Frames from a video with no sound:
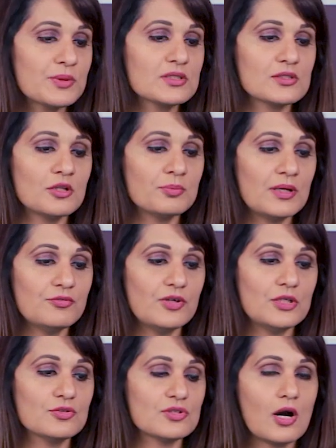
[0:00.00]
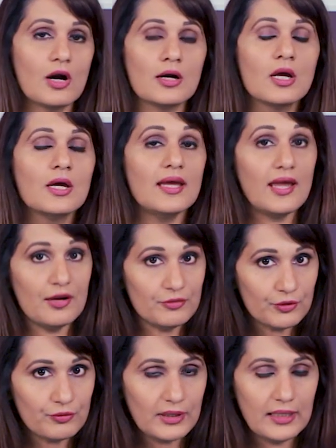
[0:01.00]
because all of my videos are
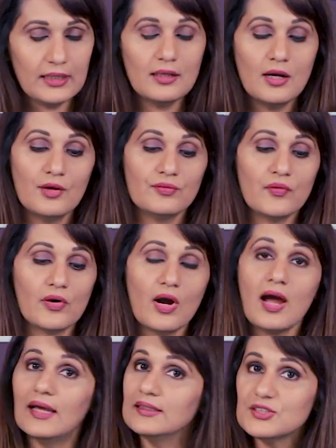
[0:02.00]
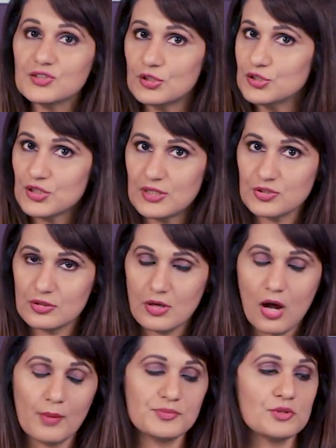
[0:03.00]
evergreen, they're highly search engine
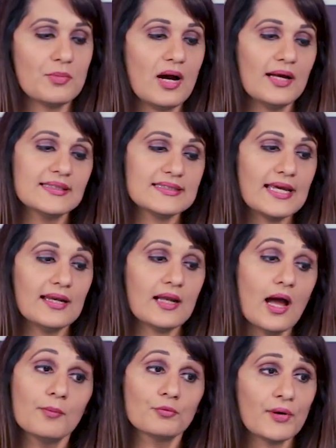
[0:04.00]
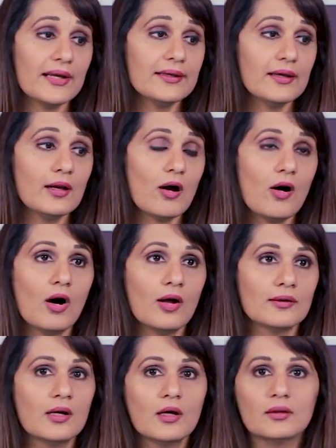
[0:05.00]
optimized, and I'm ranking
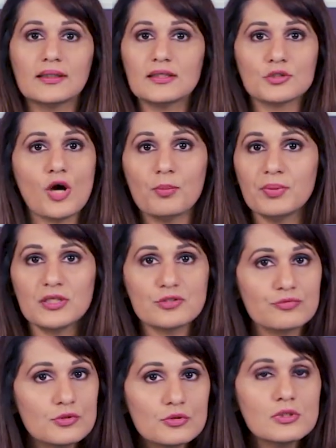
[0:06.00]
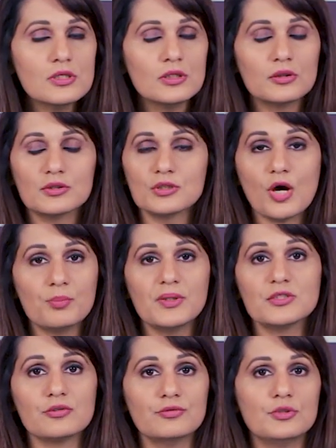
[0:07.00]
on like the top page of Google, the top
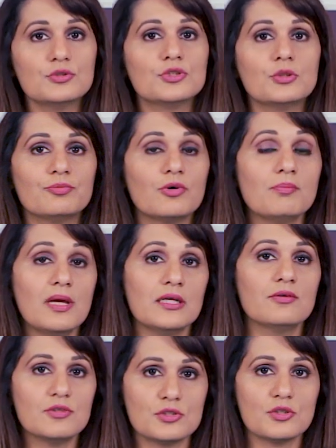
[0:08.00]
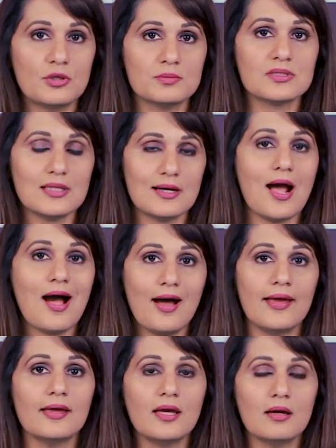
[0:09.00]
page of YouTube for many of the terms that
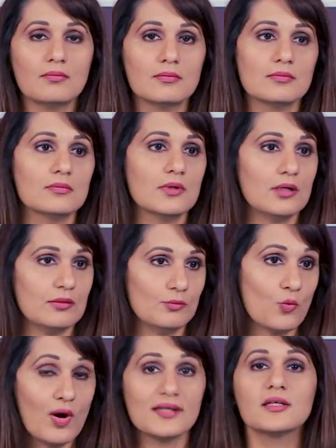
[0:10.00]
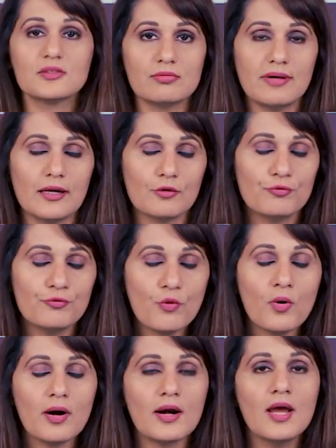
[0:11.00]
I am wanting to rank
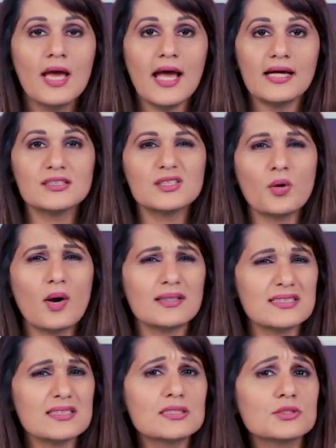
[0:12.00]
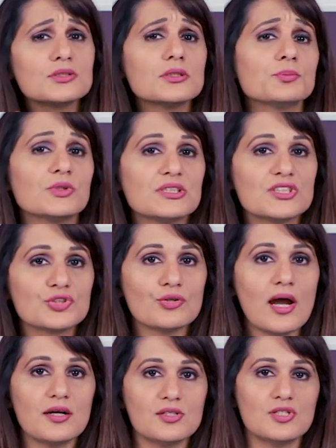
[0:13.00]
for. And so this is a deliberate
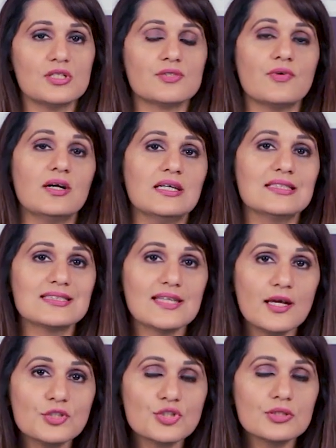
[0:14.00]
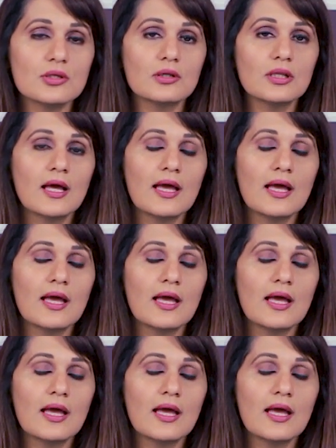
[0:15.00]
strategy. It's very intentional.